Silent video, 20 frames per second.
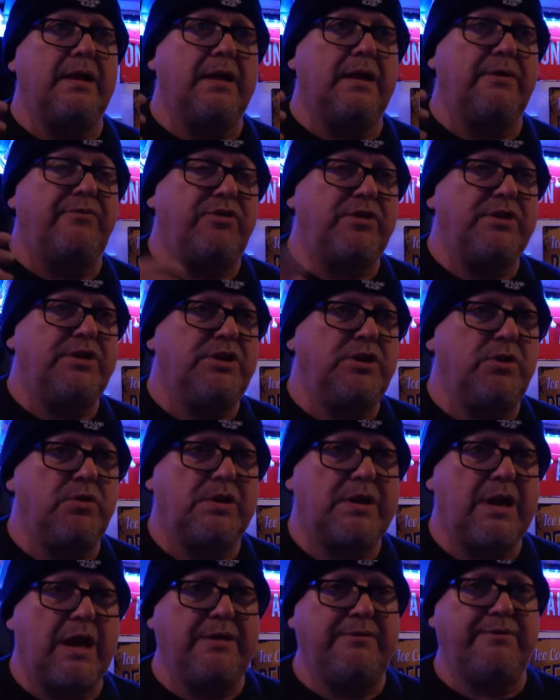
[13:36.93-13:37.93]
If you're in the
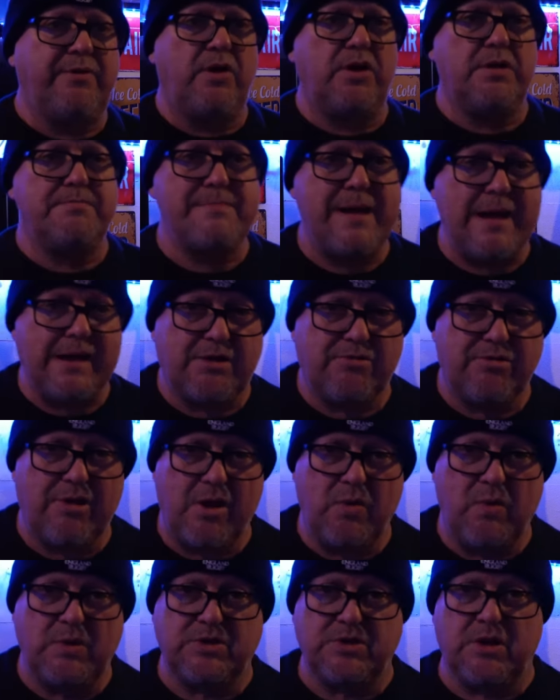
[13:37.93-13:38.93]
UK, you've heard of
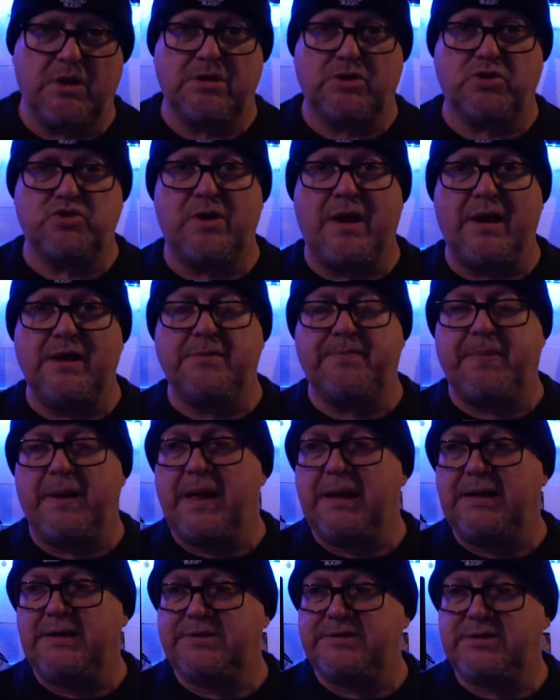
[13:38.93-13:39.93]
Makro, which is like a trade
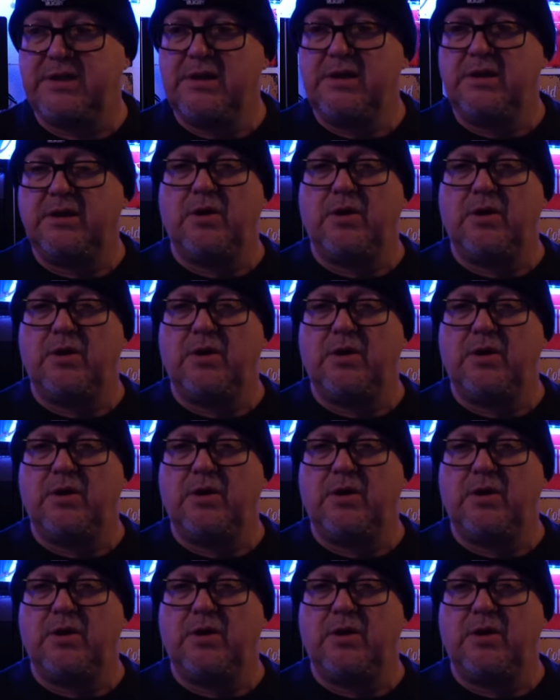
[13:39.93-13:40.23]
place.